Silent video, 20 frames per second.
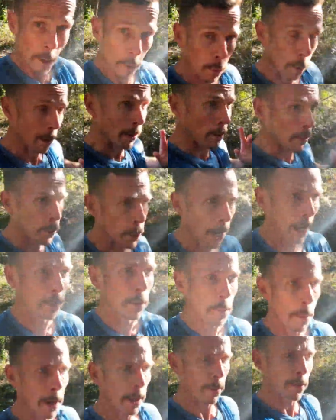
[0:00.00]
So as
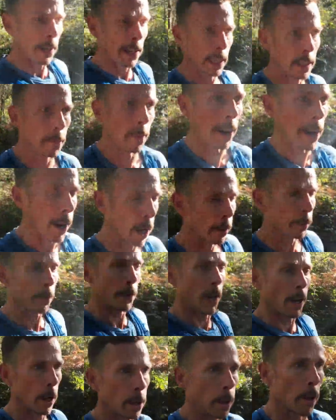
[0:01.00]
you might have seen in my last
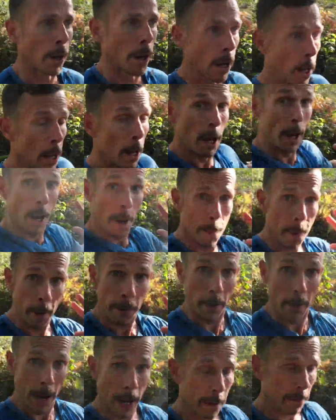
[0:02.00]
video about
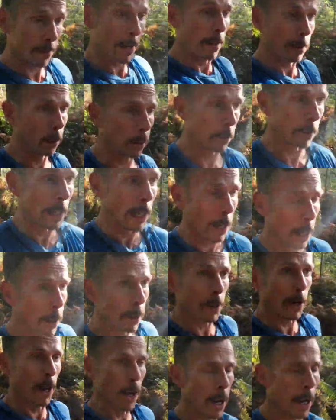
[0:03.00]
the accidental
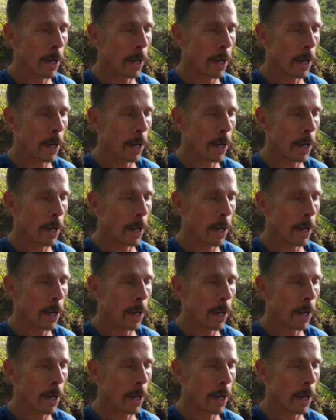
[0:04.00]
deload,